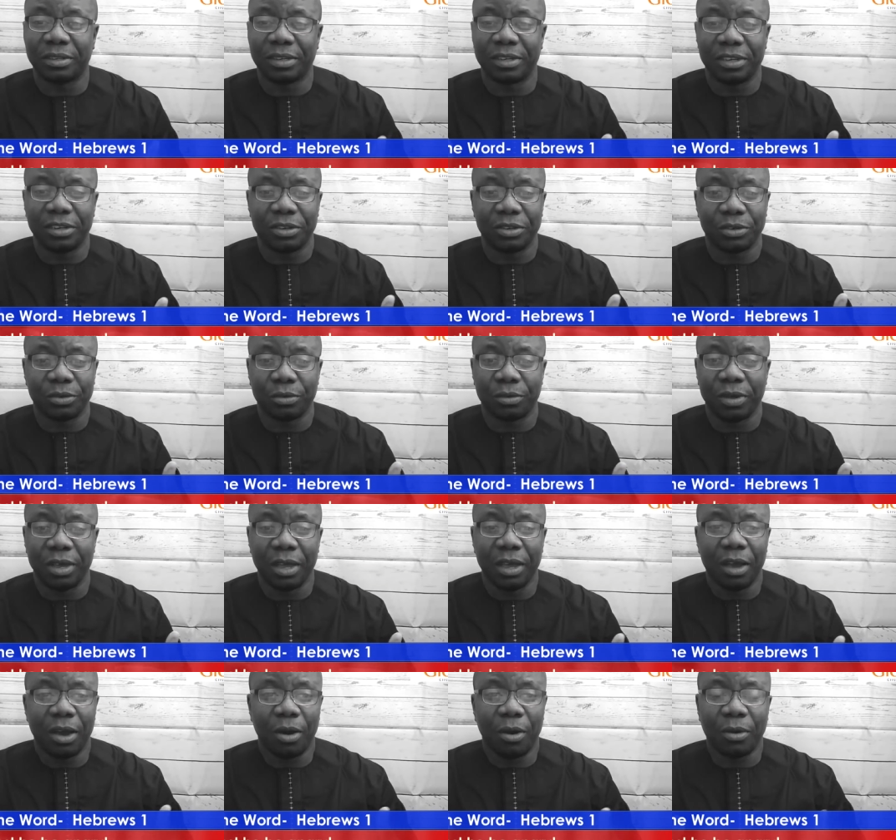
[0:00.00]
into
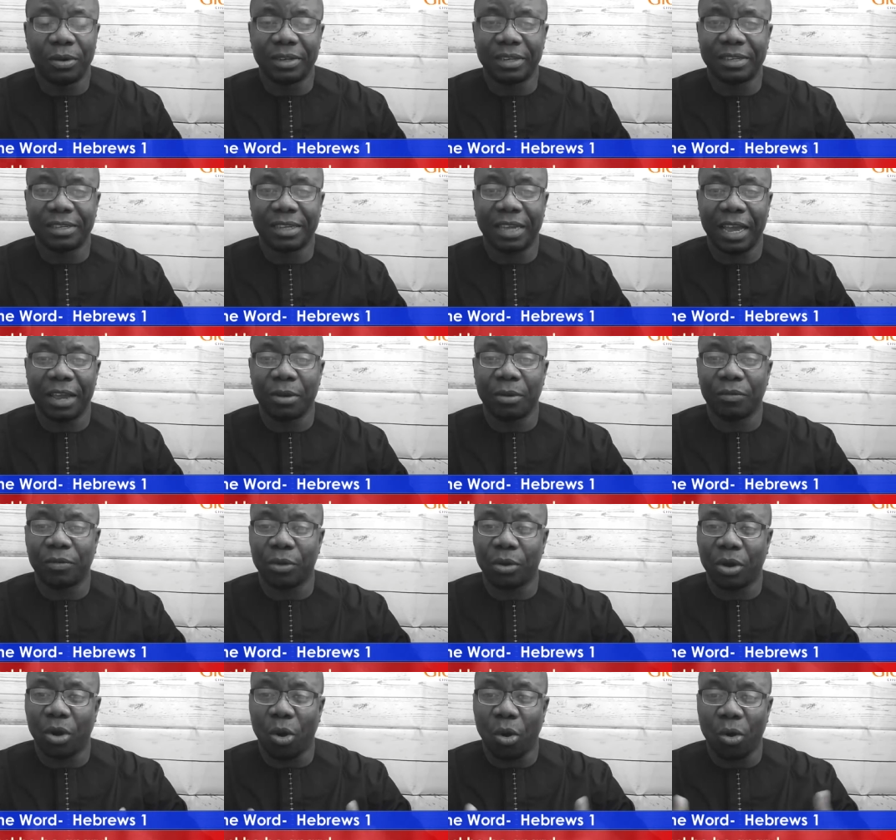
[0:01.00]
all these kind of
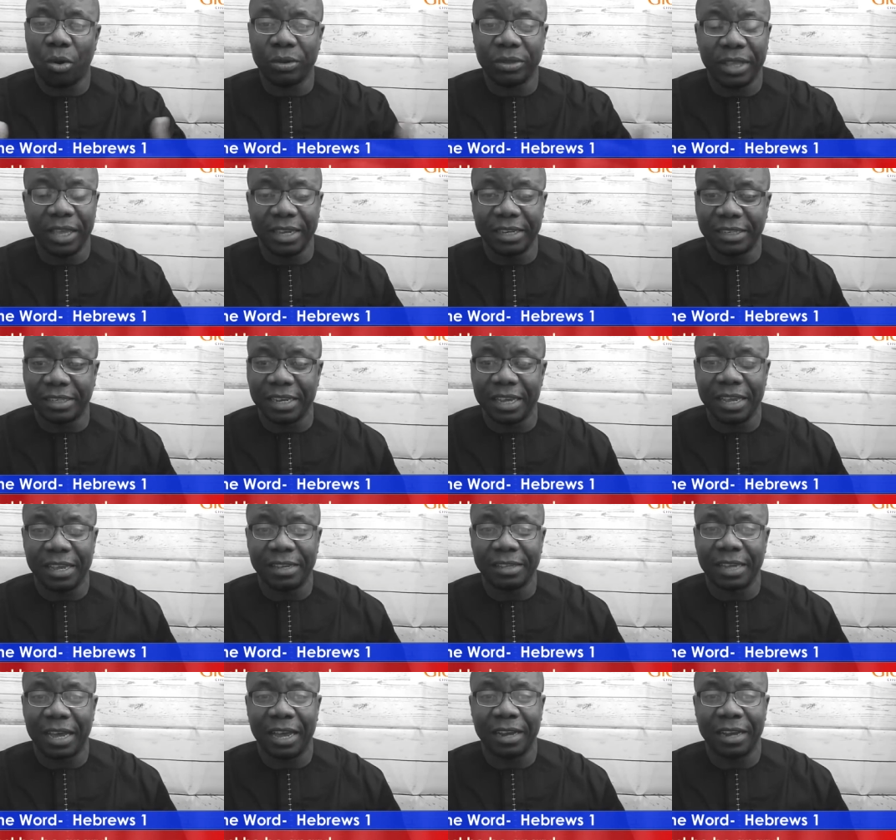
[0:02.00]
occultic things,